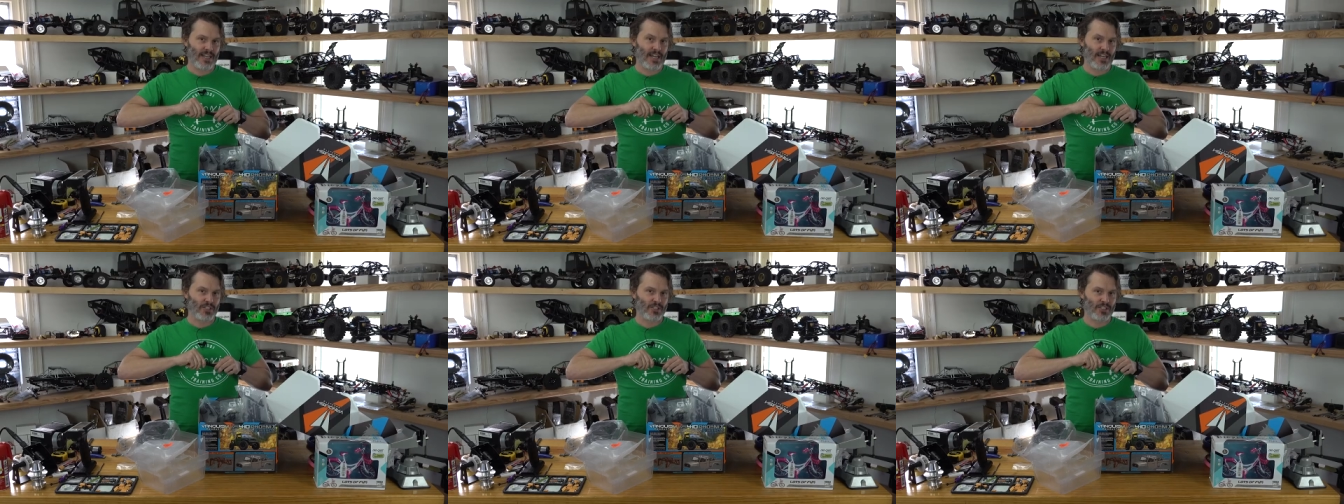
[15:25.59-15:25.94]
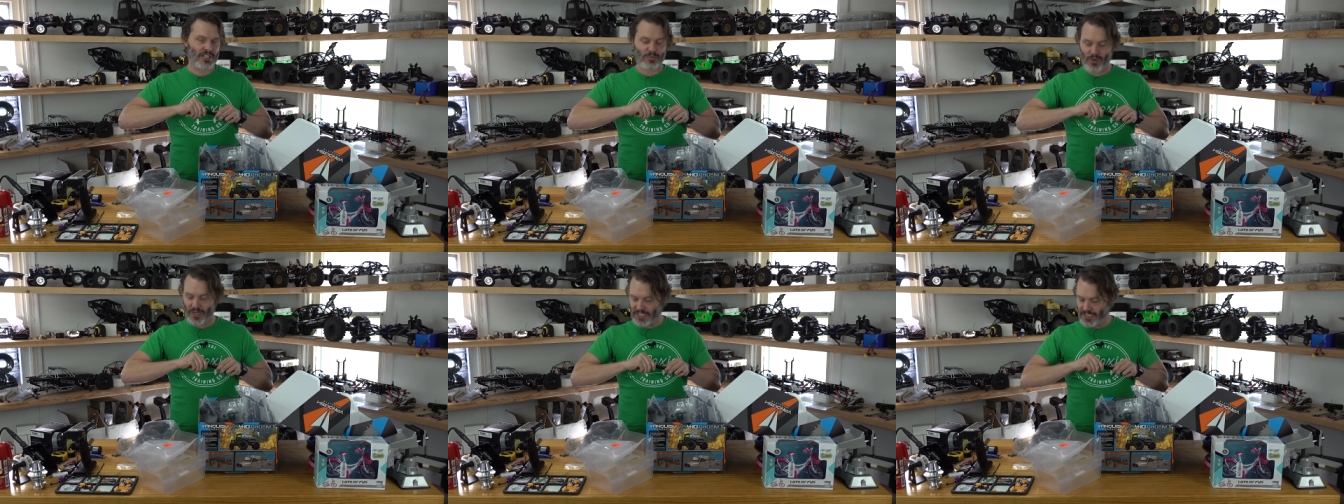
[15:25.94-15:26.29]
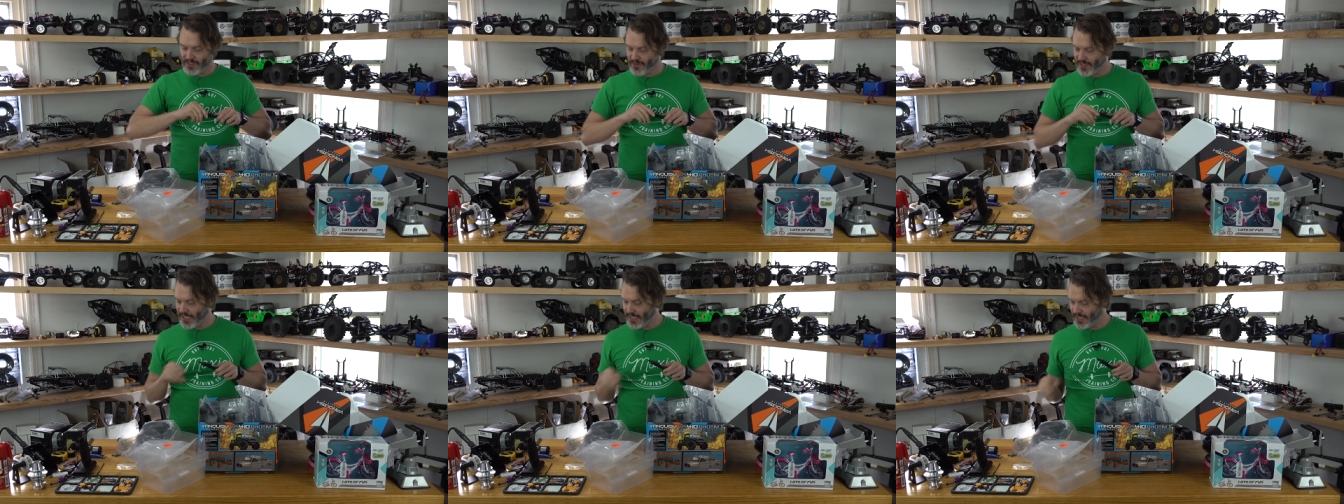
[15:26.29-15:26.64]
actually a
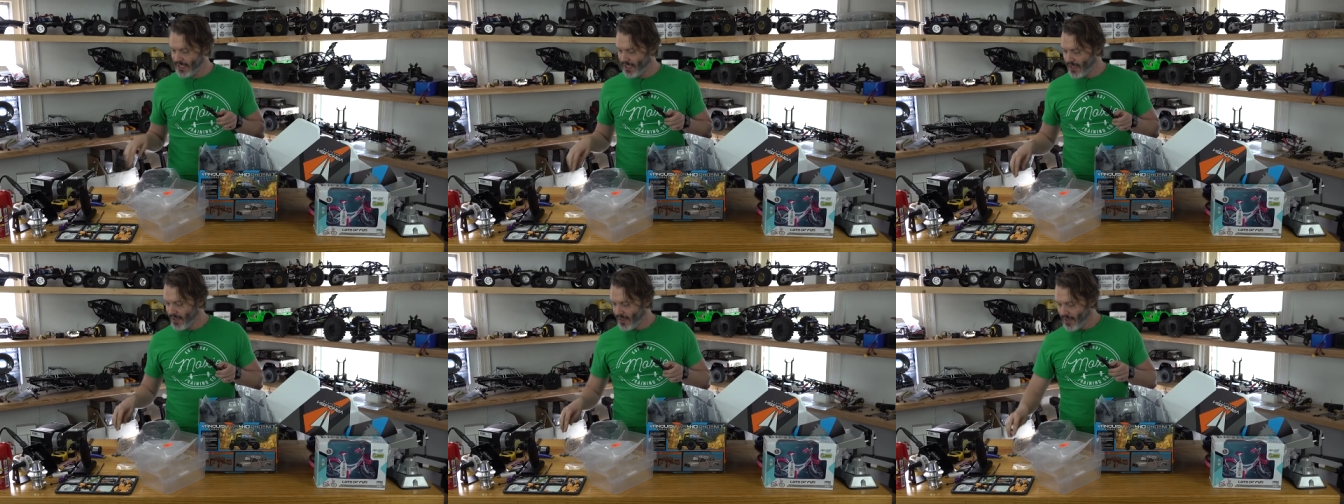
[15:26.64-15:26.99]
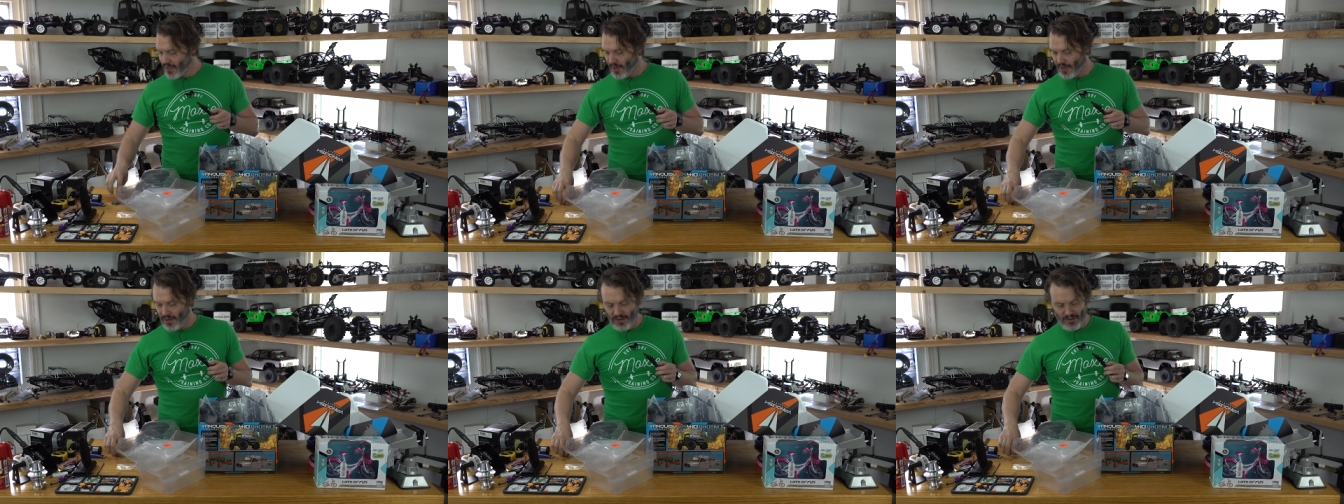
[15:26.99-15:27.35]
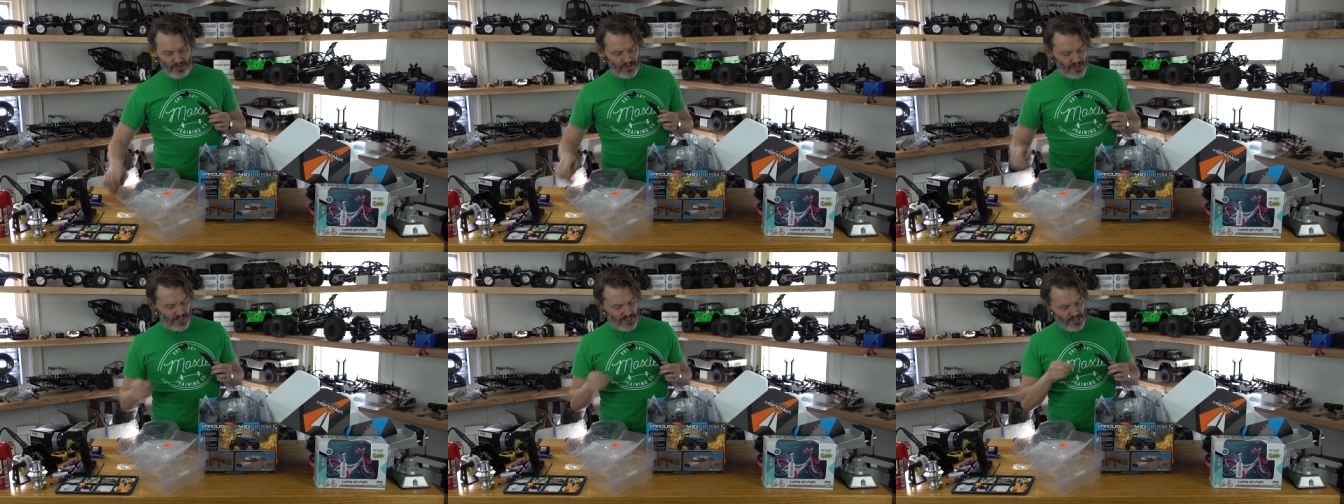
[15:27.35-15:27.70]
press fit.
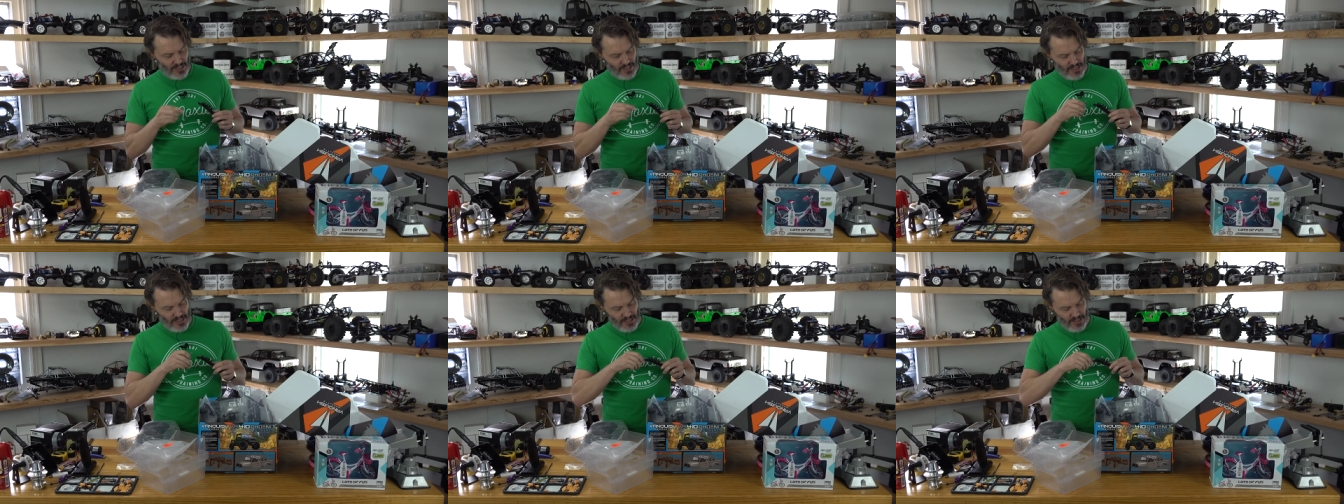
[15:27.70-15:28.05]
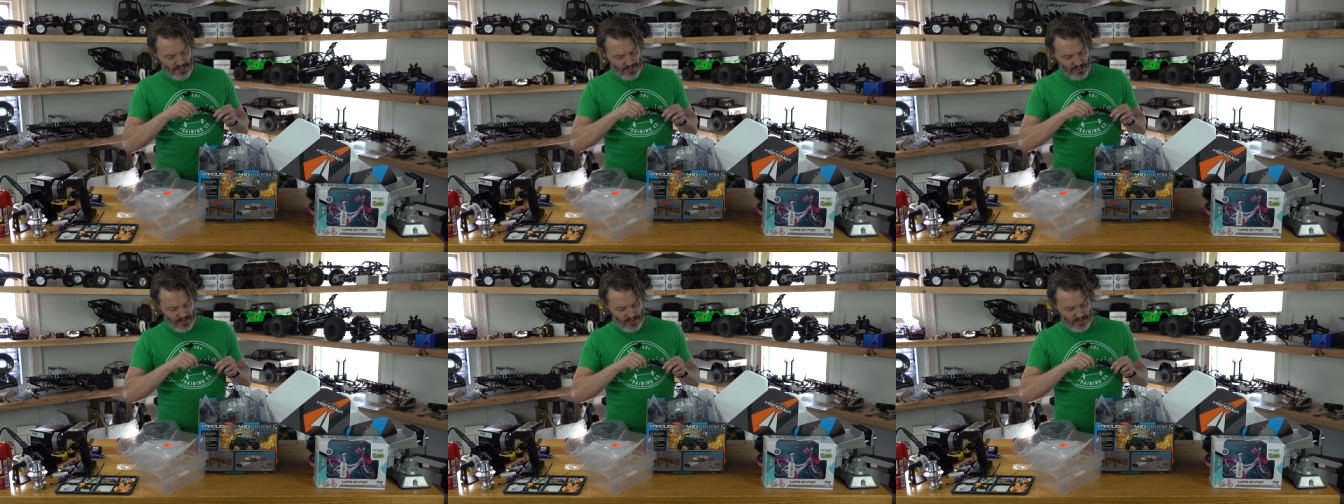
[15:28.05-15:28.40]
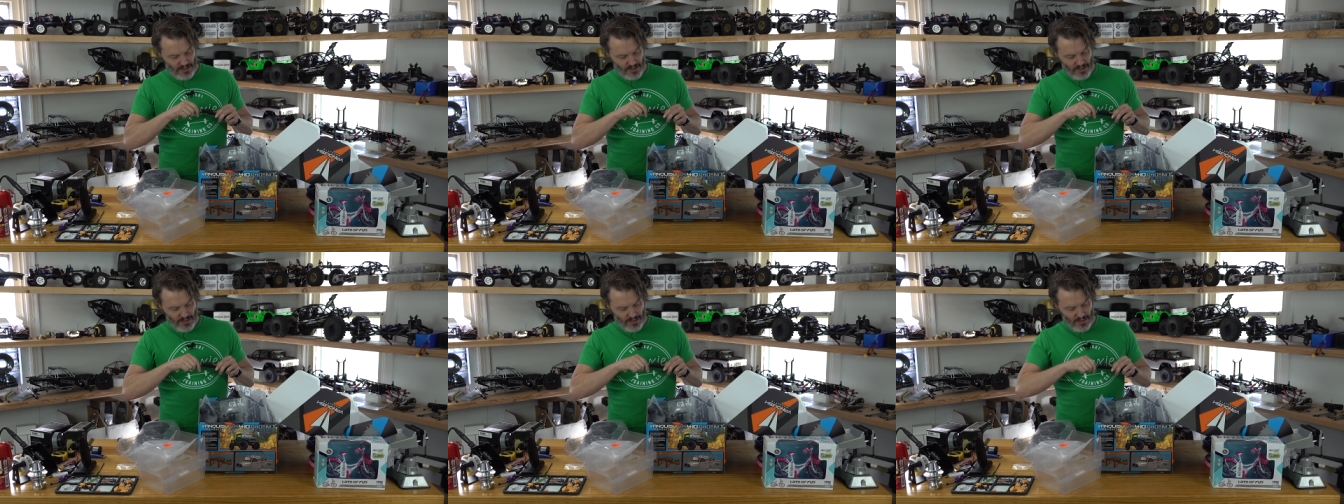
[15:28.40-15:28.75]
All the
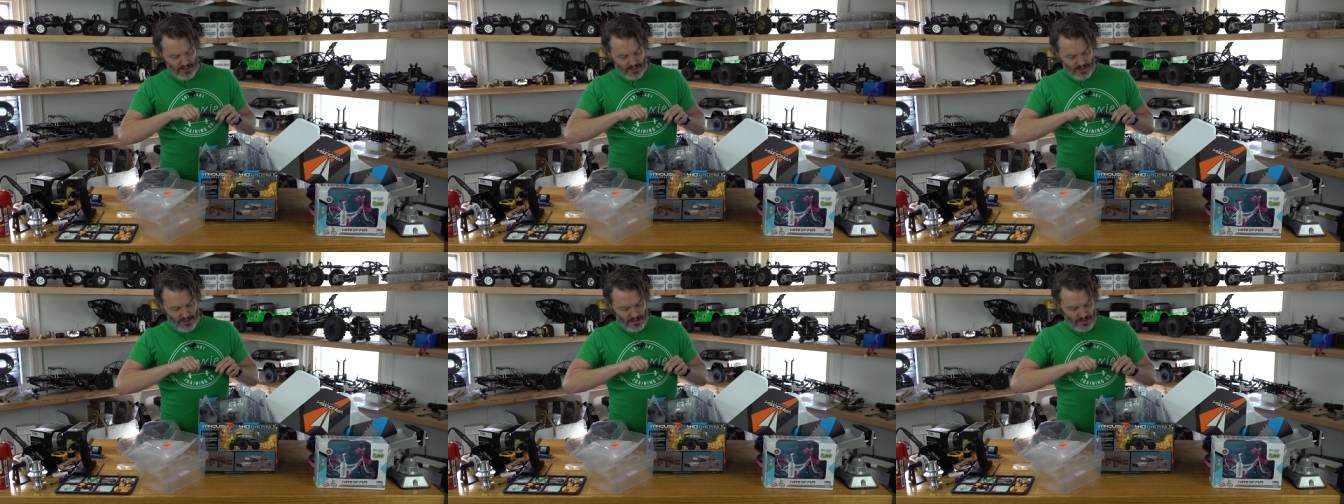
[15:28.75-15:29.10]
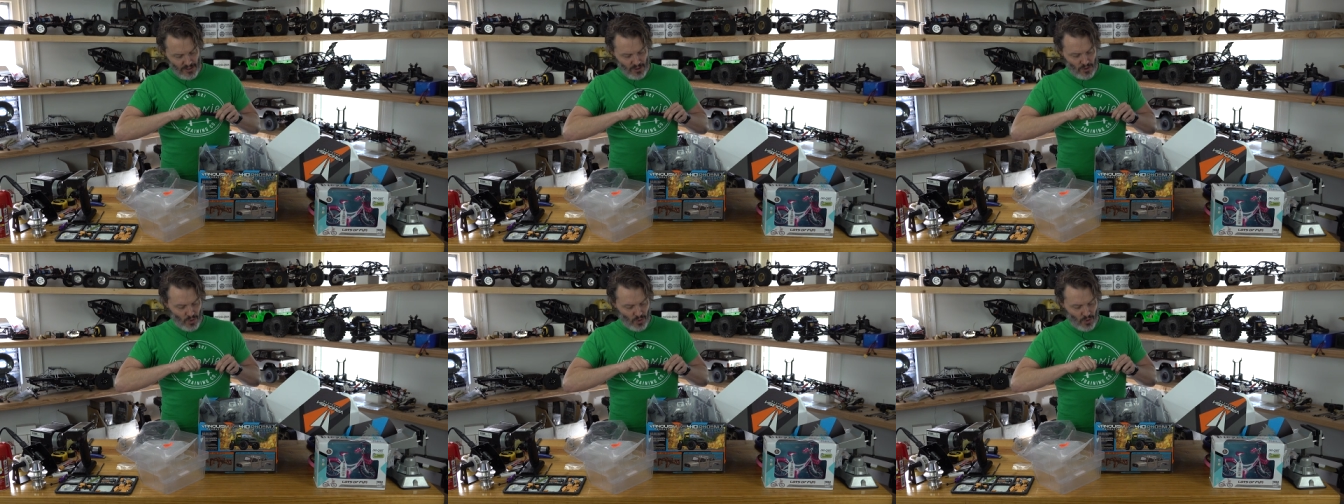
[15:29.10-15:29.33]
uh,